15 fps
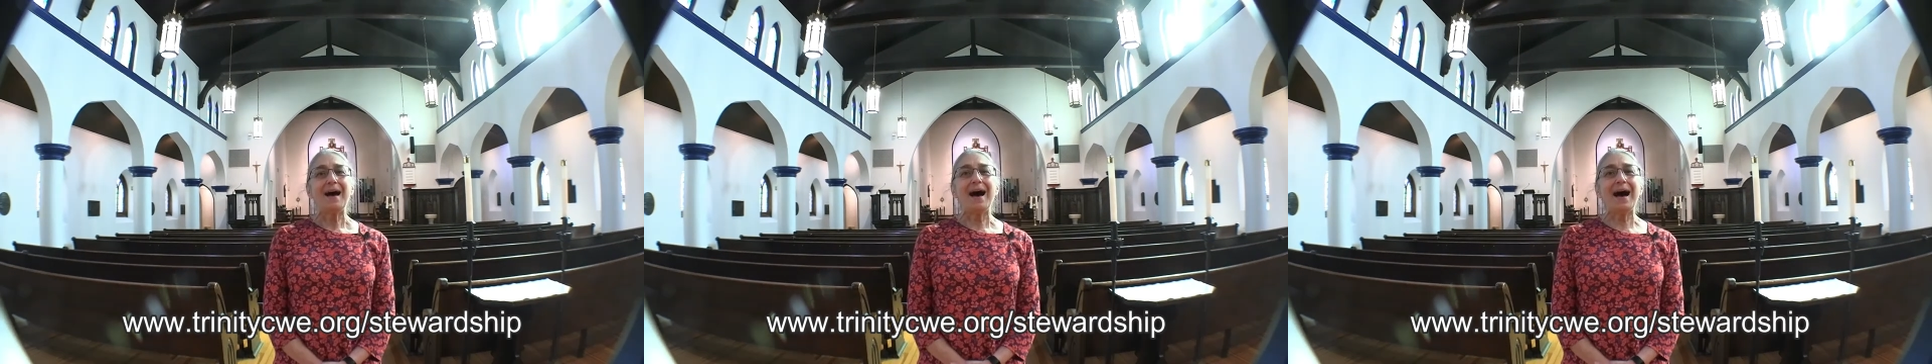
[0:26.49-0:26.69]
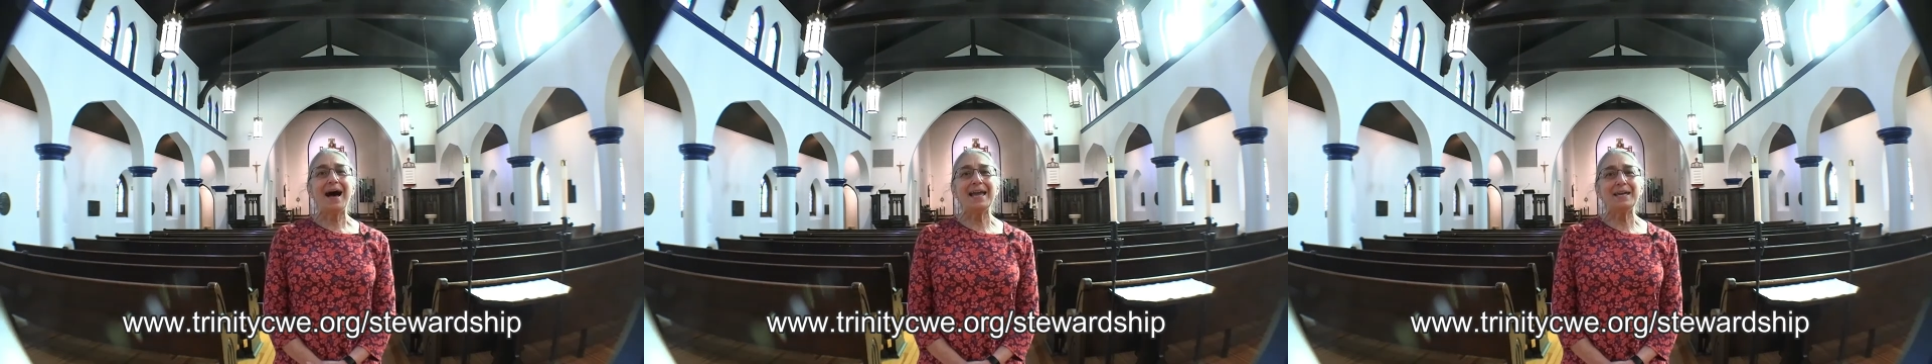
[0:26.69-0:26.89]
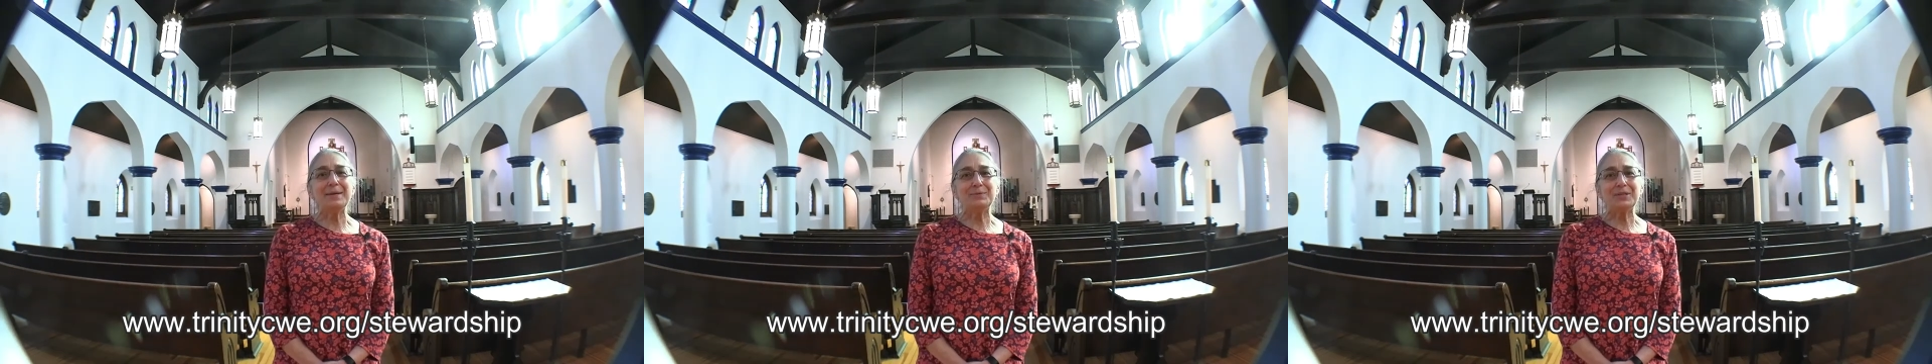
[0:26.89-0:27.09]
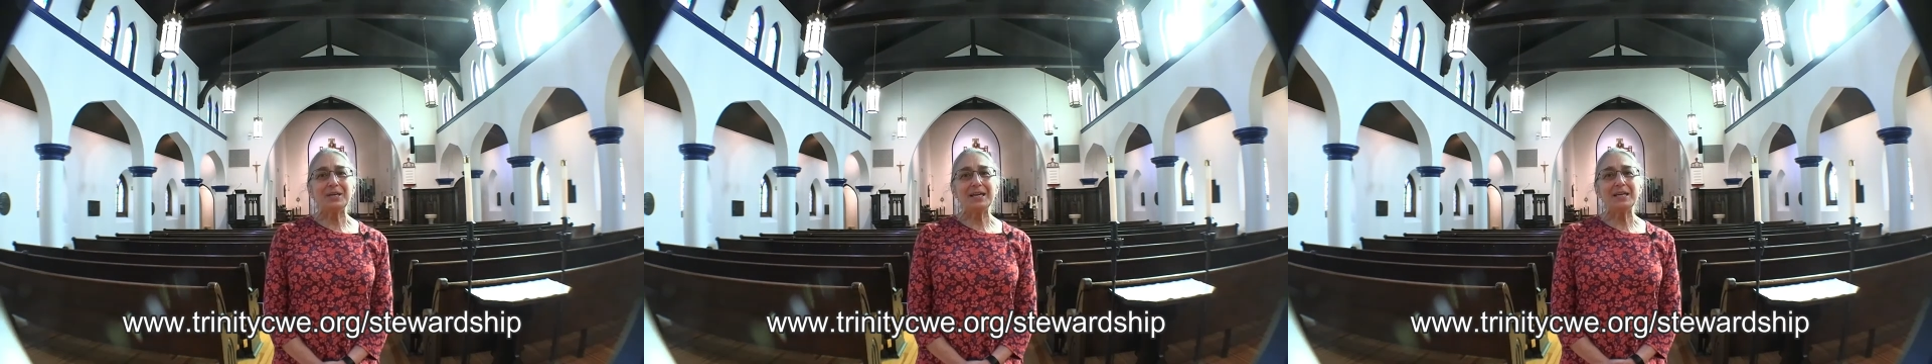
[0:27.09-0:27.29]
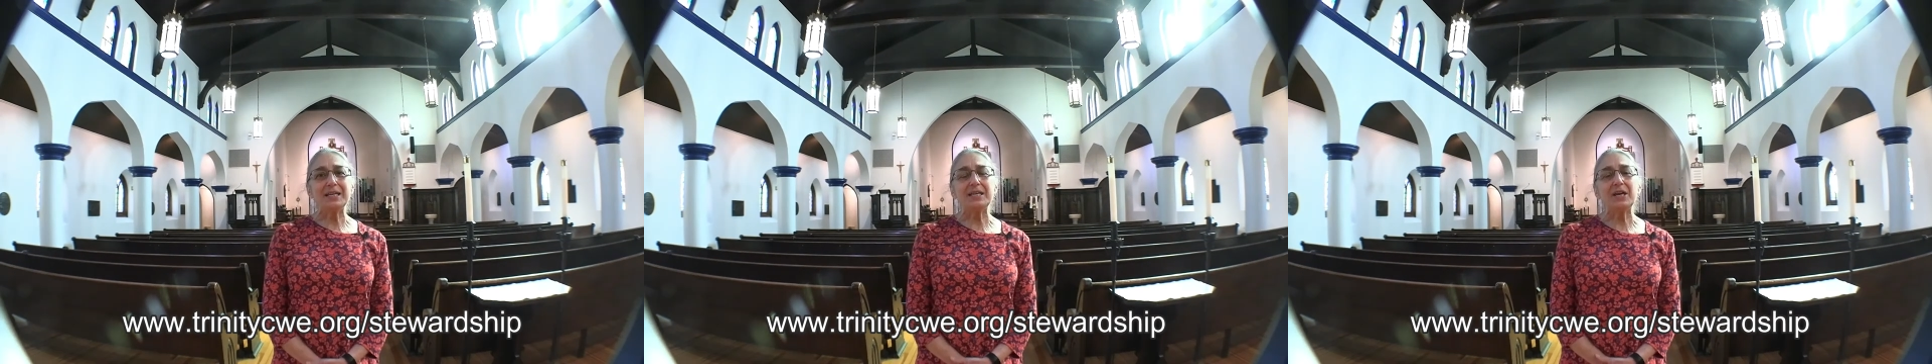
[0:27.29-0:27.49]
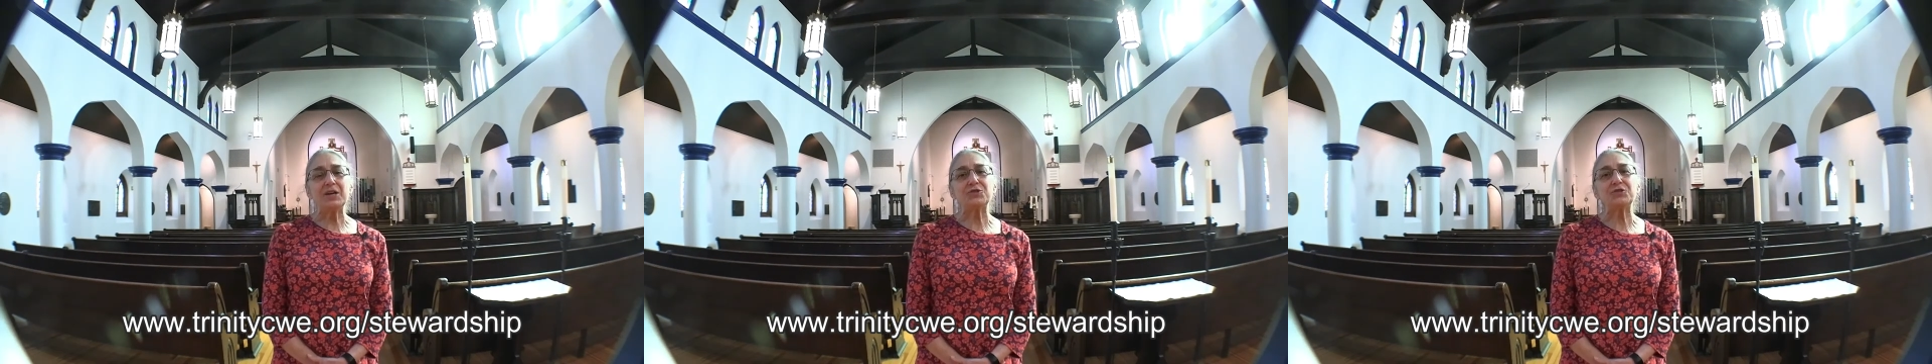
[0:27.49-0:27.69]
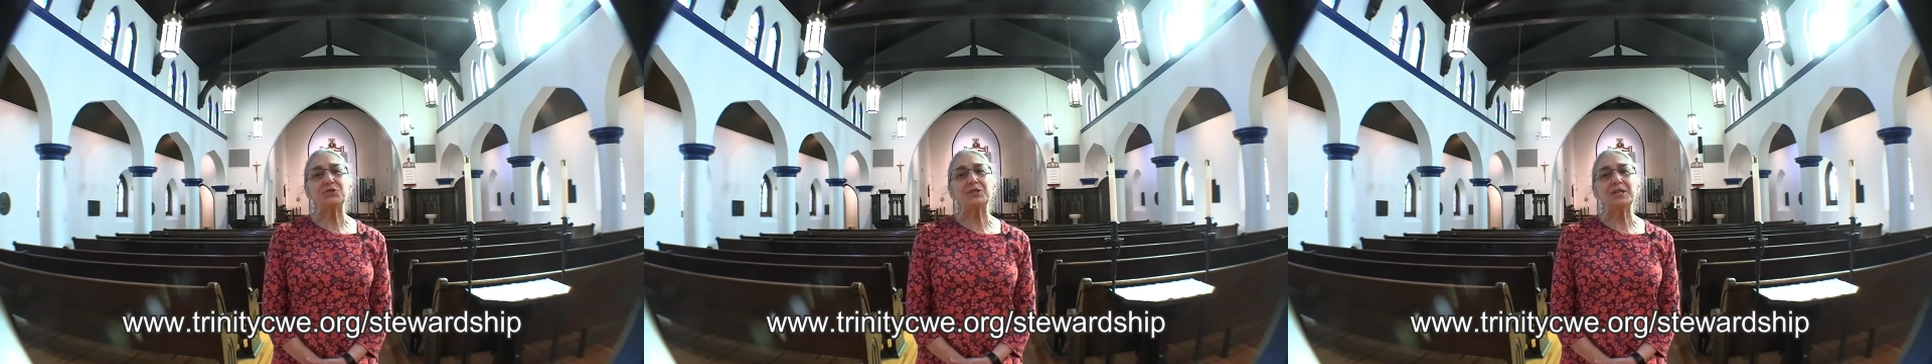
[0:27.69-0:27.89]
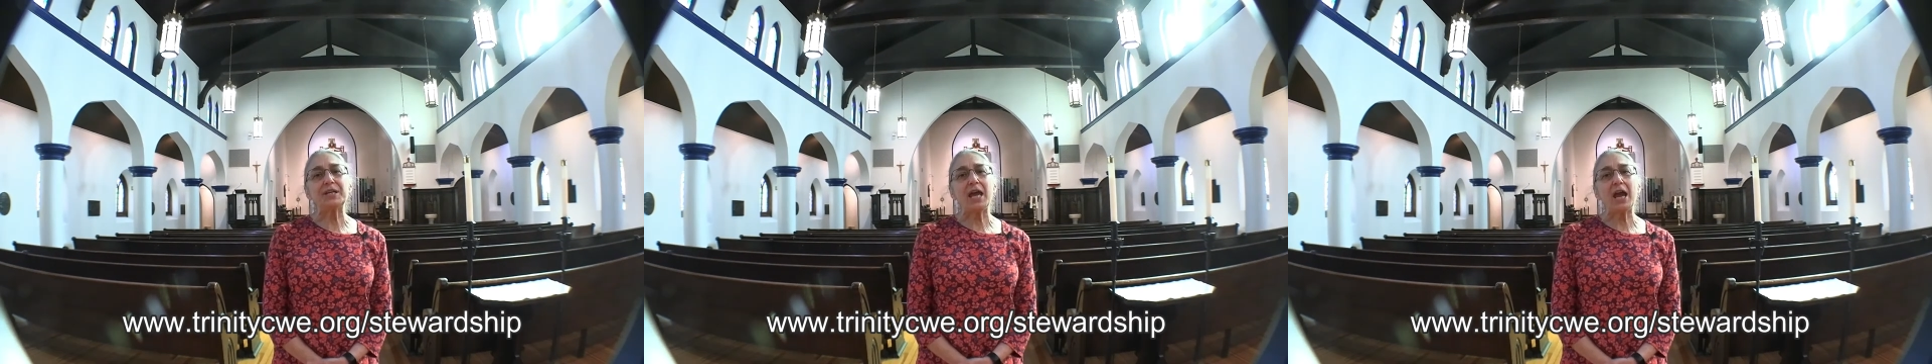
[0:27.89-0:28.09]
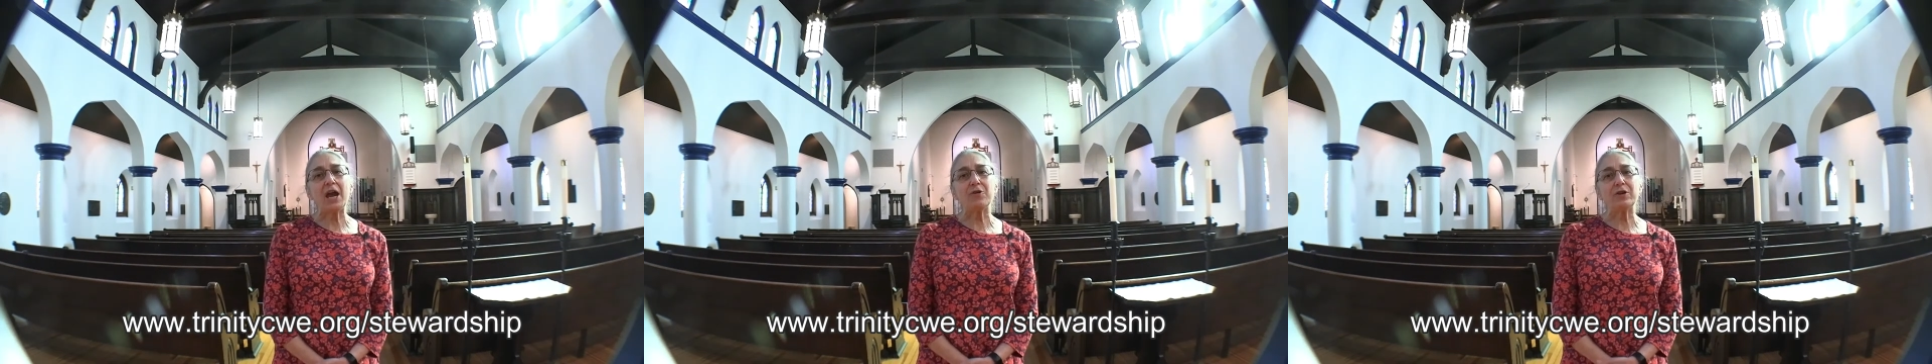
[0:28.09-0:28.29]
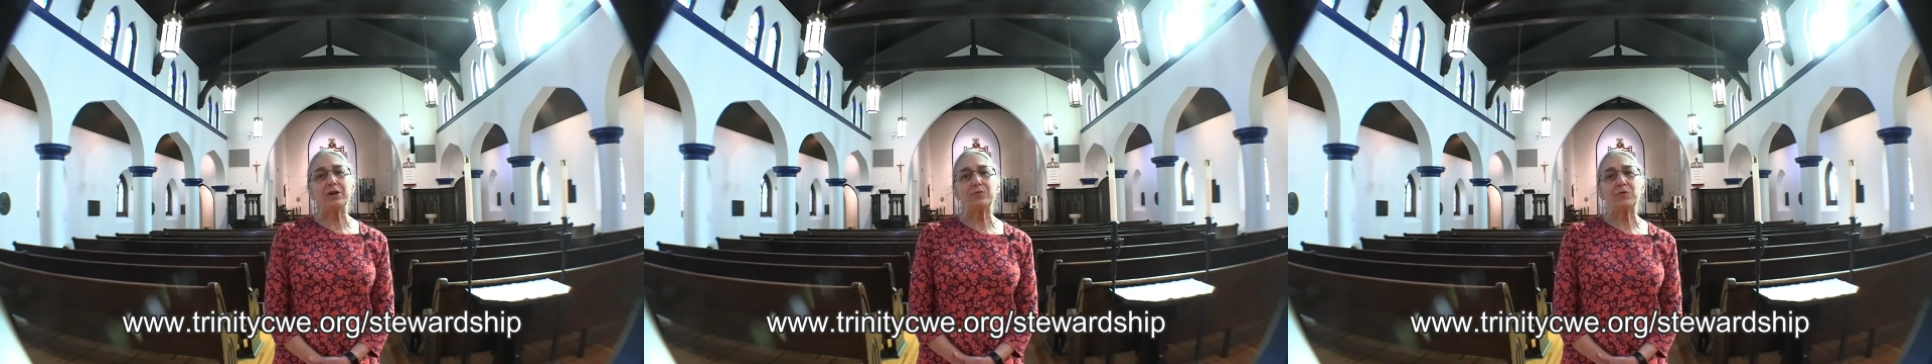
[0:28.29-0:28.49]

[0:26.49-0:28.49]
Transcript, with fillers: I am saying yes to caring